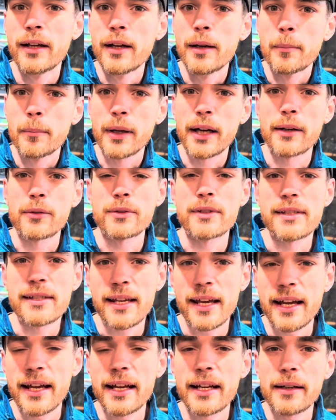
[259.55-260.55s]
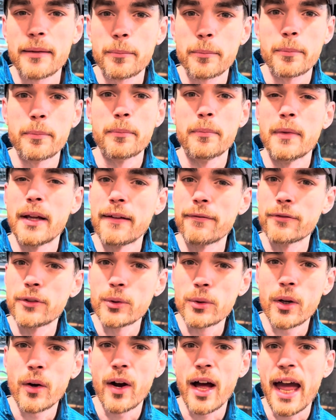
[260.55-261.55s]
But I would say, if you
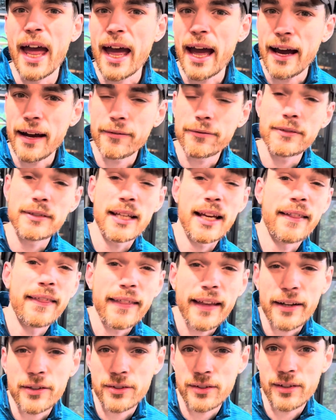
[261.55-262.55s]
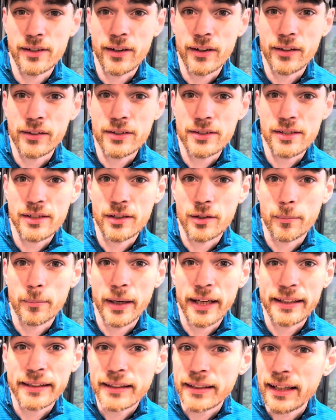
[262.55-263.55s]
don't have $10,000 in your
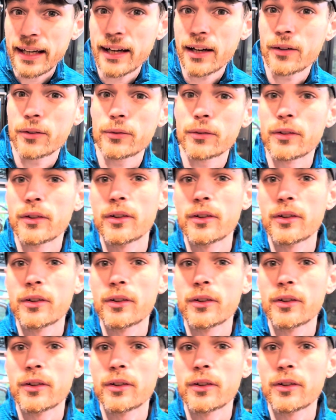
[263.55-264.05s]
bank account,